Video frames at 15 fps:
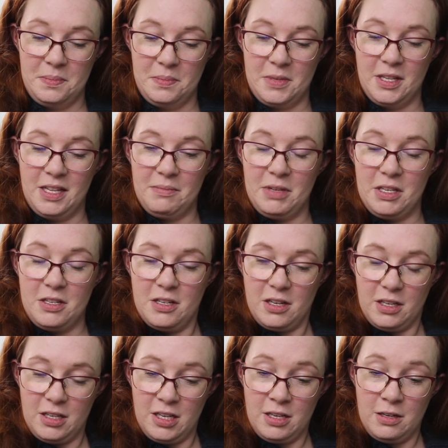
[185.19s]
Let me tuck
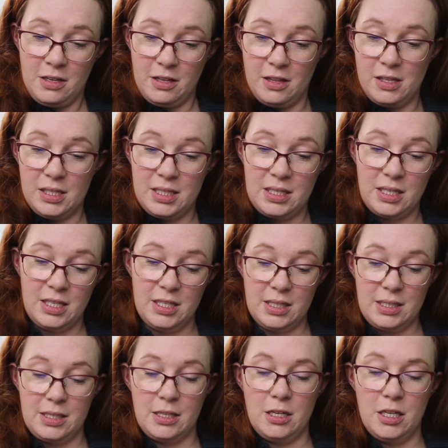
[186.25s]
it in. This
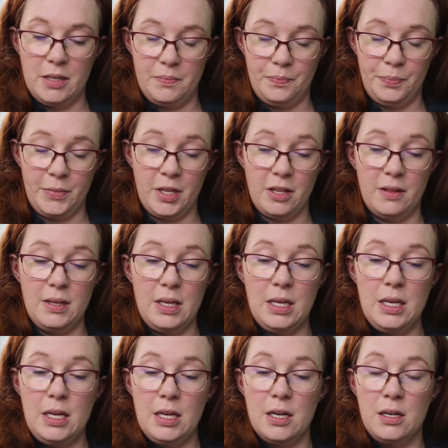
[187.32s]
is
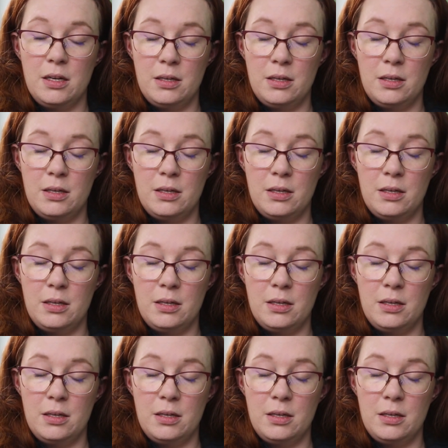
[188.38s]
the